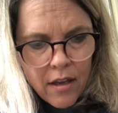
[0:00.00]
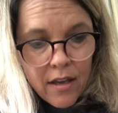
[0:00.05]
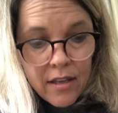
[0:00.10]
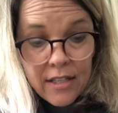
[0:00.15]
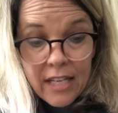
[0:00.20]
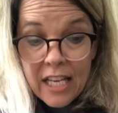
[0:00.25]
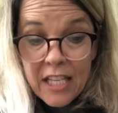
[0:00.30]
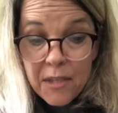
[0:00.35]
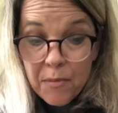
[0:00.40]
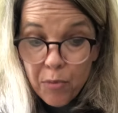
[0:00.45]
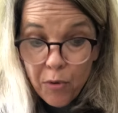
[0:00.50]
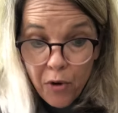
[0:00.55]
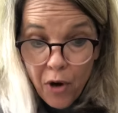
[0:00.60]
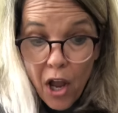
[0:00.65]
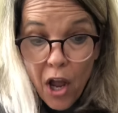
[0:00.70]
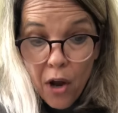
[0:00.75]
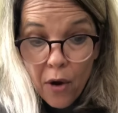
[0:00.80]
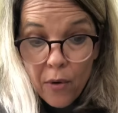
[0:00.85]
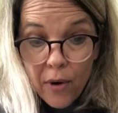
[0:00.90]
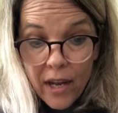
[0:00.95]

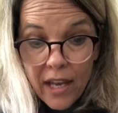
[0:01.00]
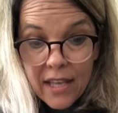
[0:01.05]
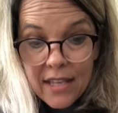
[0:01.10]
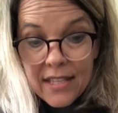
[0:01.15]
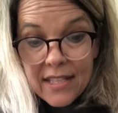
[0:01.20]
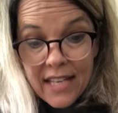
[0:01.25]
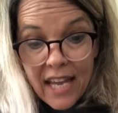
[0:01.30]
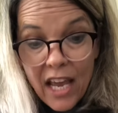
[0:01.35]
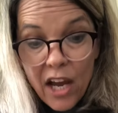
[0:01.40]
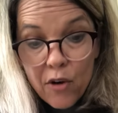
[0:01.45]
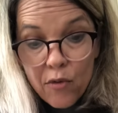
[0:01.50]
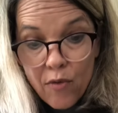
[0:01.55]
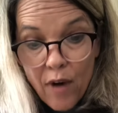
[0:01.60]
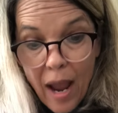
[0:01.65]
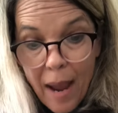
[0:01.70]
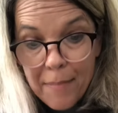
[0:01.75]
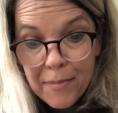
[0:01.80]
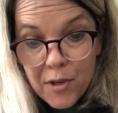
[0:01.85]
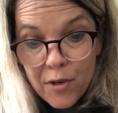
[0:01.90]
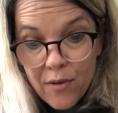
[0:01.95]
Despereaux, his tail
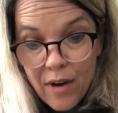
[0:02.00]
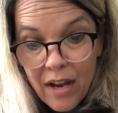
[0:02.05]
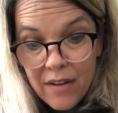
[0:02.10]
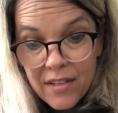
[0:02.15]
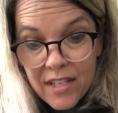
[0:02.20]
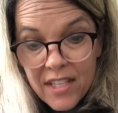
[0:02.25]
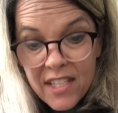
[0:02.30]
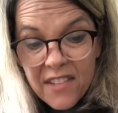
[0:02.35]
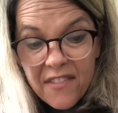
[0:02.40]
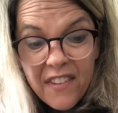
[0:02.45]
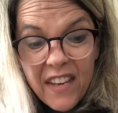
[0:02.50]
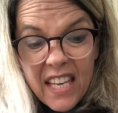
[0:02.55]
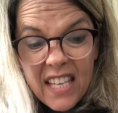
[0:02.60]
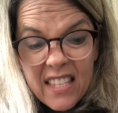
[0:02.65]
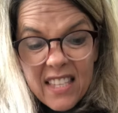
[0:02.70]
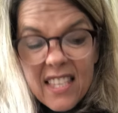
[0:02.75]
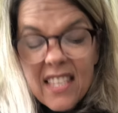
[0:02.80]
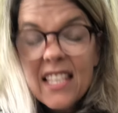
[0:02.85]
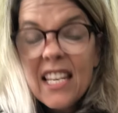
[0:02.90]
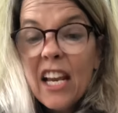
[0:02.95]
wrapped around his
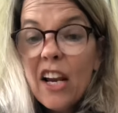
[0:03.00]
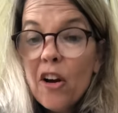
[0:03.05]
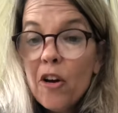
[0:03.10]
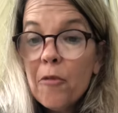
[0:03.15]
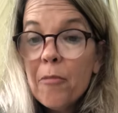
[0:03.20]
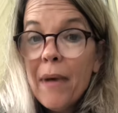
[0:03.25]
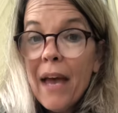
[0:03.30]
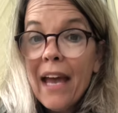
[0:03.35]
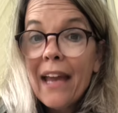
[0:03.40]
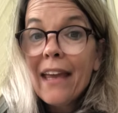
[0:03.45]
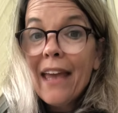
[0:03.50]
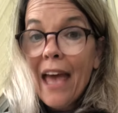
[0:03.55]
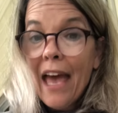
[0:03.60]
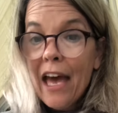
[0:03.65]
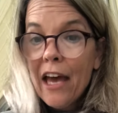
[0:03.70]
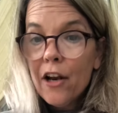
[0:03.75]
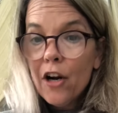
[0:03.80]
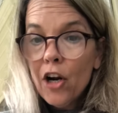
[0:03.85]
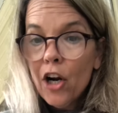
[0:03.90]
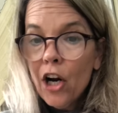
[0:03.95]
feet, stared back
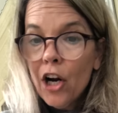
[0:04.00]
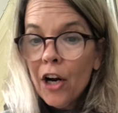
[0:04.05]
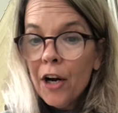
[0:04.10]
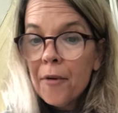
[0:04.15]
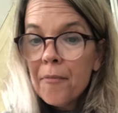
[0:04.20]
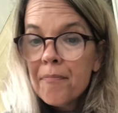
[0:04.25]
at her.